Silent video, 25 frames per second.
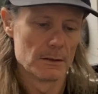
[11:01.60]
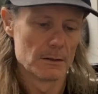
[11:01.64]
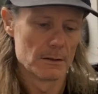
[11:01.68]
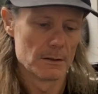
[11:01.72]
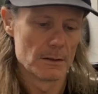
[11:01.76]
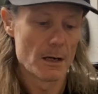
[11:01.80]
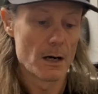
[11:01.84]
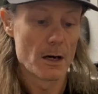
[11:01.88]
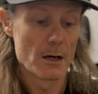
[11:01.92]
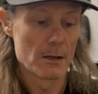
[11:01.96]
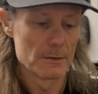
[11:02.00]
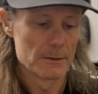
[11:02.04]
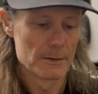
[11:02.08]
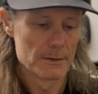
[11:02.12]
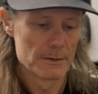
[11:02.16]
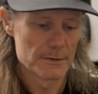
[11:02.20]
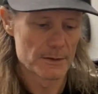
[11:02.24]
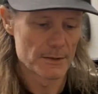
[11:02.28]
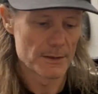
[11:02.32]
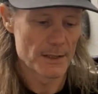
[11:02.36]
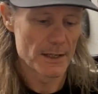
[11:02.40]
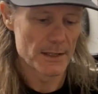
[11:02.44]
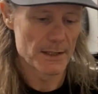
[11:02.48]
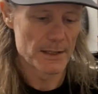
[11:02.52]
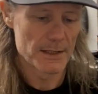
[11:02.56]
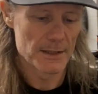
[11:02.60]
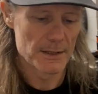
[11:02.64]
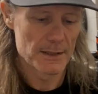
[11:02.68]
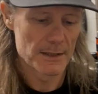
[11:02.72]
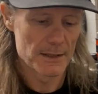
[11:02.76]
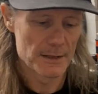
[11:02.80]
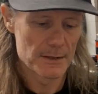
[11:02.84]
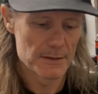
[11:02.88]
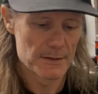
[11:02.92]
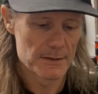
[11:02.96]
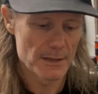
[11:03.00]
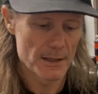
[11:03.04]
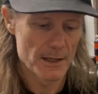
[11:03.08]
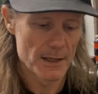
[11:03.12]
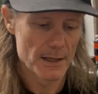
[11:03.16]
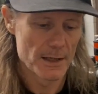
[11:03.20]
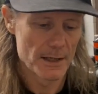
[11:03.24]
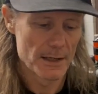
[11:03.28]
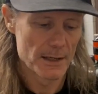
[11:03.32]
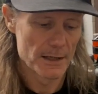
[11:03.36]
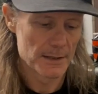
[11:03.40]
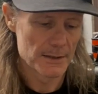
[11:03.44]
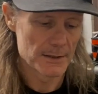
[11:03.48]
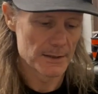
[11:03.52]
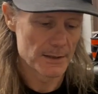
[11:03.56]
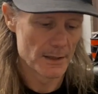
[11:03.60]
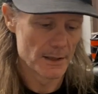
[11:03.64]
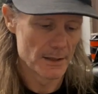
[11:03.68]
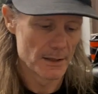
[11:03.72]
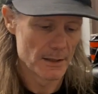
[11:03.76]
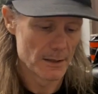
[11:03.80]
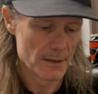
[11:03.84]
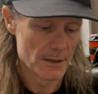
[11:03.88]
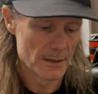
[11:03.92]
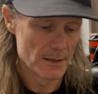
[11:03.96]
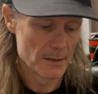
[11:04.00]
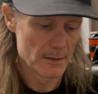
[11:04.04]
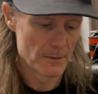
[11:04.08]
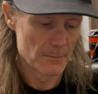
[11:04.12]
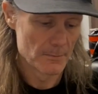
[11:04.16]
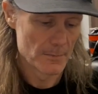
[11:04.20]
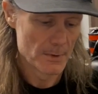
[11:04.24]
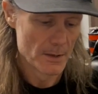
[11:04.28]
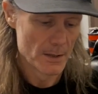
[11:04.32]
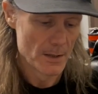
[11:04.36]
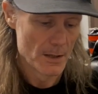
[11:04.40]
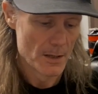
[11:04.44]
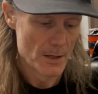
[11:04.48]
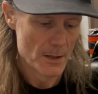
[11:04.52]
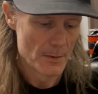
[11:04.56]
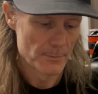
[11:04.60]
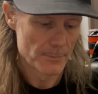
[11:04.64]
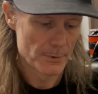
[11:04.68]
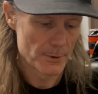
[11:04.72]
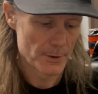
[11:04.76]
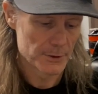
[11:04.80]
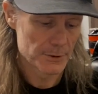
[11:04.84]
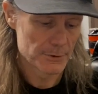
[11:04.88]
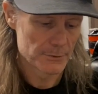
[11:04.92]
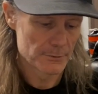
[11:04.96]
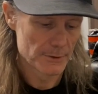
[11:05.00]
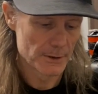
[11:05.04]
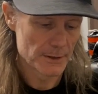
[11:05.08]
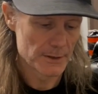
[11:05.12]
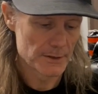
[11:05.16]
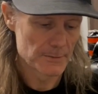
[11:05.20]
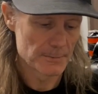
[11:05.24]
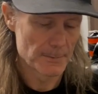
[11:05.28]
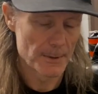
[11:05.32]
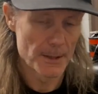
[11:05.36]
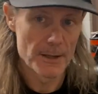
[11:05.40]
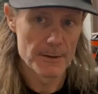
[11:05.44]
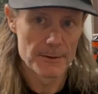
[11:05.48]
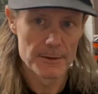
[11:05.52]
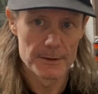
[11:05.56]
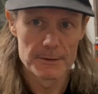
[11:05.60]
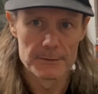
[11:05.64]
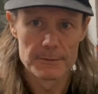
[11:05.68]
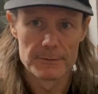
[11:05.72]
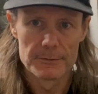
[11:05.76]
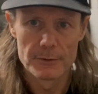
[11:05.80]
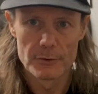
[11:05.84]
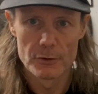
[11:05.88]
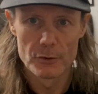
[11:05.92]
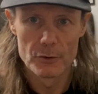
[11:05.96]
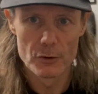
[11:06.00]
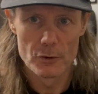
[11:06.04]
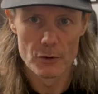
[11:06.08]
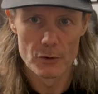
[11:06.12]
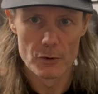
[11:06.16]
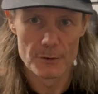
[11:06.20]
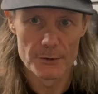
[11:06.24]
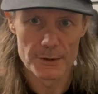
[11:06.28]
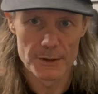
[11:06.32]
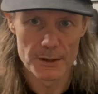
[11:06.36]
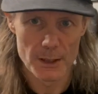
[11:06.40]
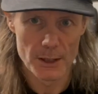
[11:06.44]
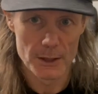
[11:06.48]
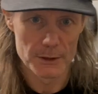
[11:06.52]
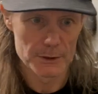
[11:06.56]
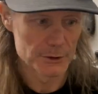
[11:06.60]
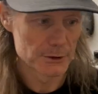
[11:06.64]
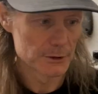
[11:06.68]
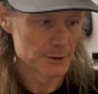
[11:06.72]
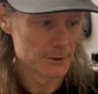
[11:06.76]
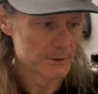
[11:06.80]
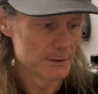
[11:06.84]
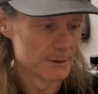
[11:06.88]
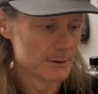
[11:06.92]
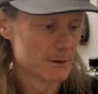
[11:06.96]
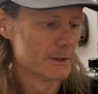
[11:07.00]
Oh, so that is a pressure release bearing for the clutch.